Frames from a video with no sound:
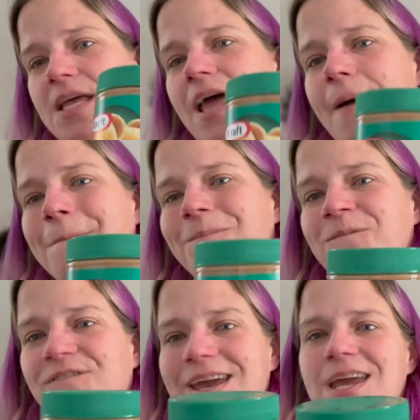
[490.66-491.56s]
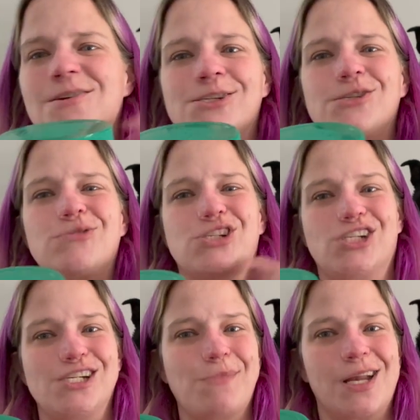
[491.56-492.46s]
that V uses when
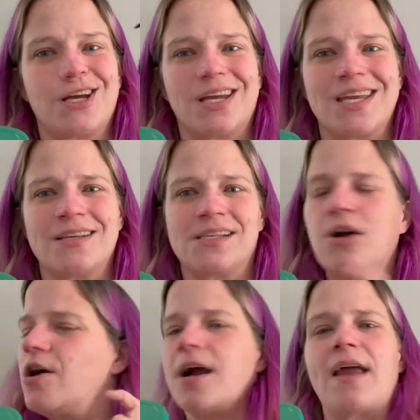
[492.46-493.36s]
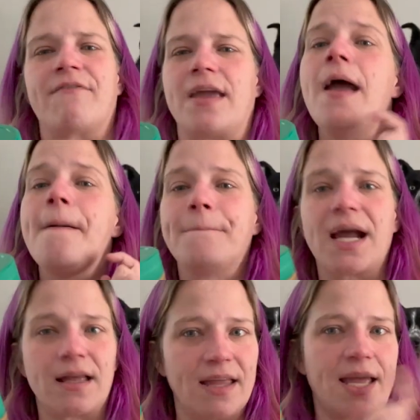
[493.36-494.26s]
she's made cookies, or not V,
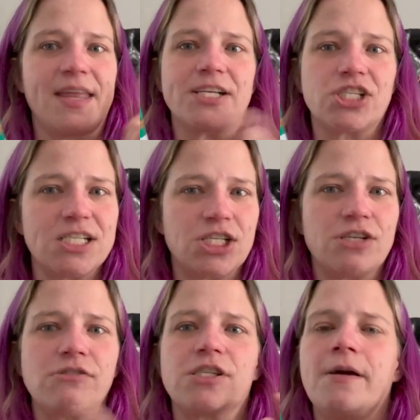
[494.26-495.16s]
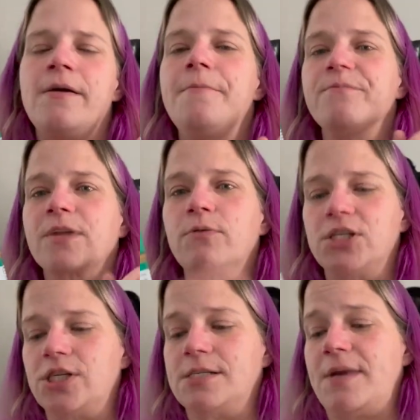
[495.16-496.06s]
Michael Ann, that she's used when
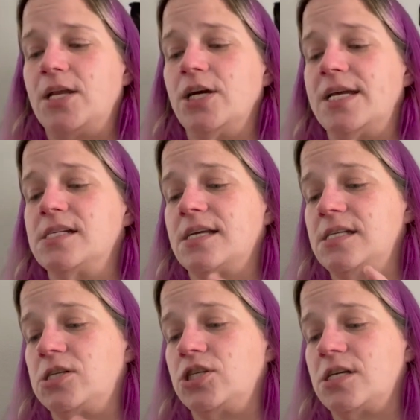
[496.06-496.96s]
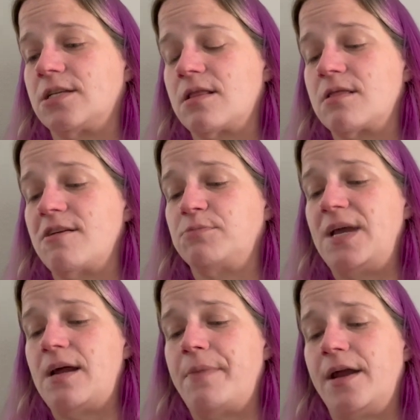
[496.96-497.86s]
she's made cookies, because it's just this
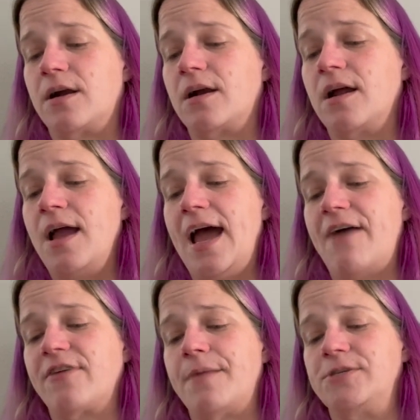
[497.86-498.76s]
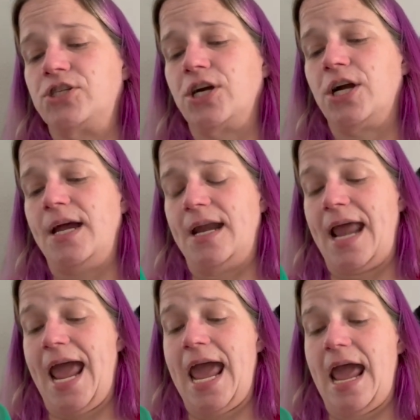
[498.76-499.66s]
peanut butter, half a cup of sugar, and
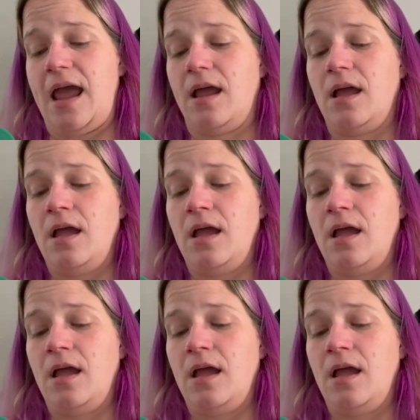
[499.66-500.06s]
an egg.